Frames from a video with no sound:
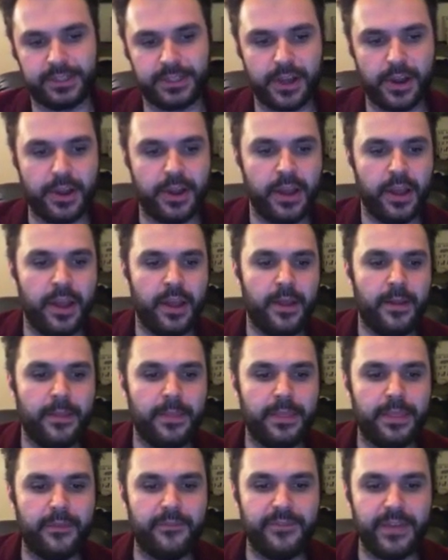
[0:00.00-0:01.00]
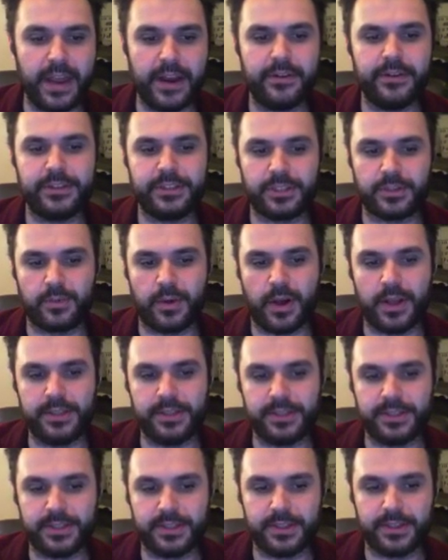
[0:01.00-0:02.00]
So the veteran
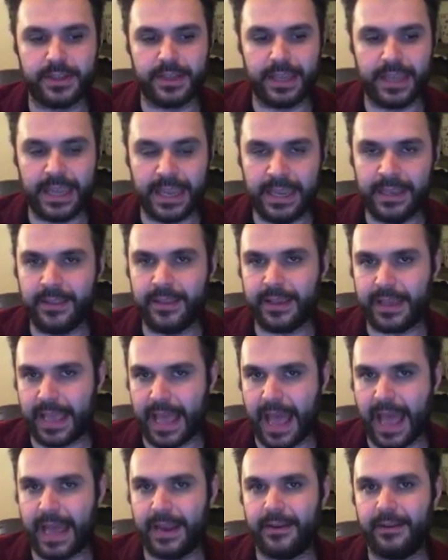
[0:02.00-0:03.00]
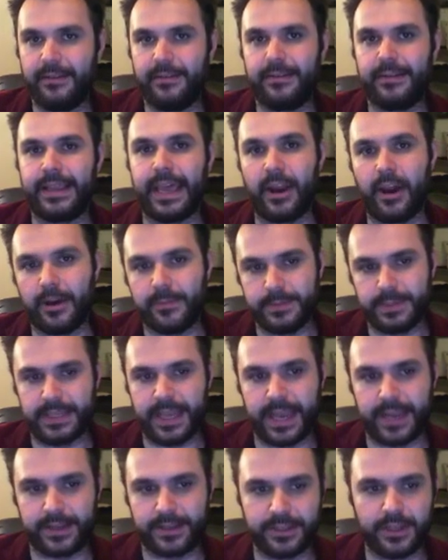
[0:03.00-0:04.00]
squads in the CAD get
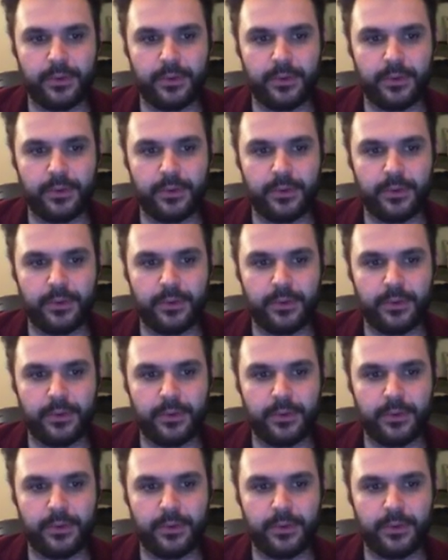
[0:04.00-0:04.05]
obsec.